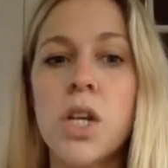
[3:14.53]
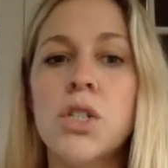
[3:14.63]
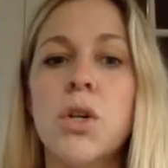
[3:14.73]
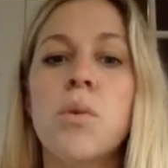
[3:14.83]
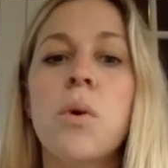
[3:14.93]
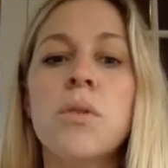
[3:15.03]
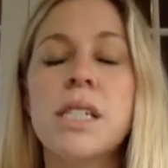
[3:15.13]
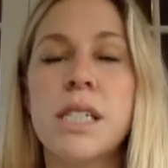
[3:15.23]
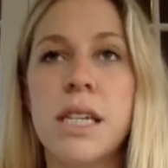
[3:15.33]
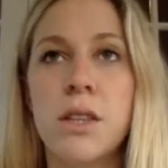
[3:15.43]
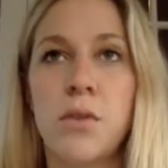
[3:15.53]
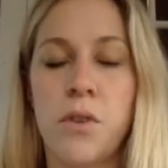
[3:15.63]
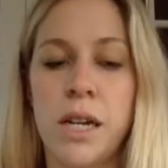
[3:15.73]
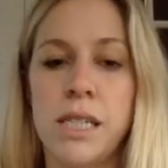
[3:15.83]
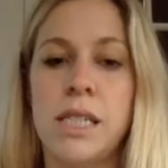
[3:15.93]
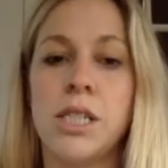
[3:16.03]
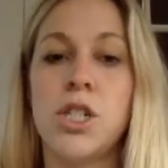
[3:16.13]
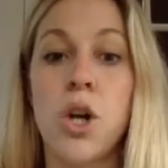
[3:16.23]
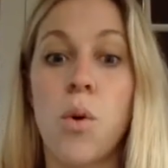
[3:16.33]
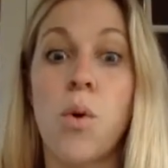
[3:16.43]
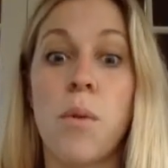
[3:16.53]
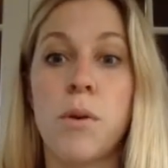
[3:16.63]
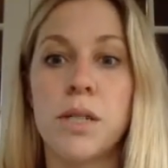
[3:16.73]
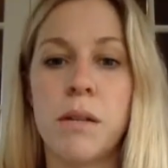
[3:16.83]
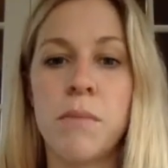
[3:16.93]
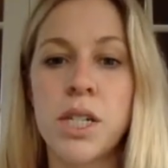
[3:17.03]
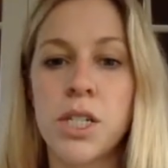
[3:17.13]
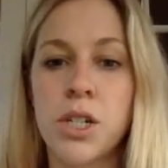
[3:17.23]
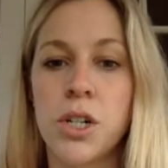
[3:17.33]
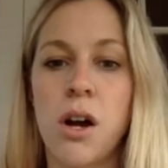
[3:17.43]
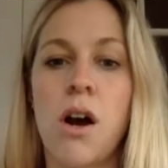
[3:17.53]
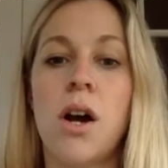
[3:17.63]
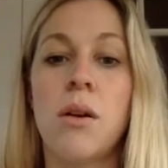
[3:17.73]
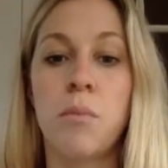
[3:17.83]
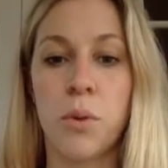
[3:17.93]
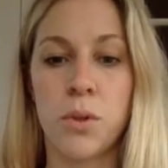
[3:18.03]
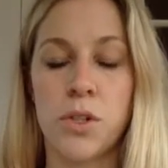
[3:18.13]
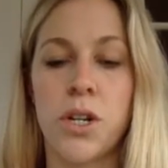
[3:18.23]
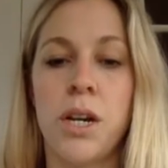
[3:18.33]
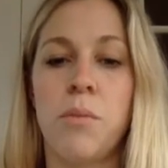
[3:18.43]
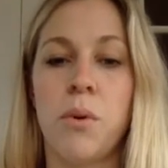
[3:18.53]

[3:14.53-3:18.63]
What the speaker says: So you won't see the phrases no hormones administered on poultry,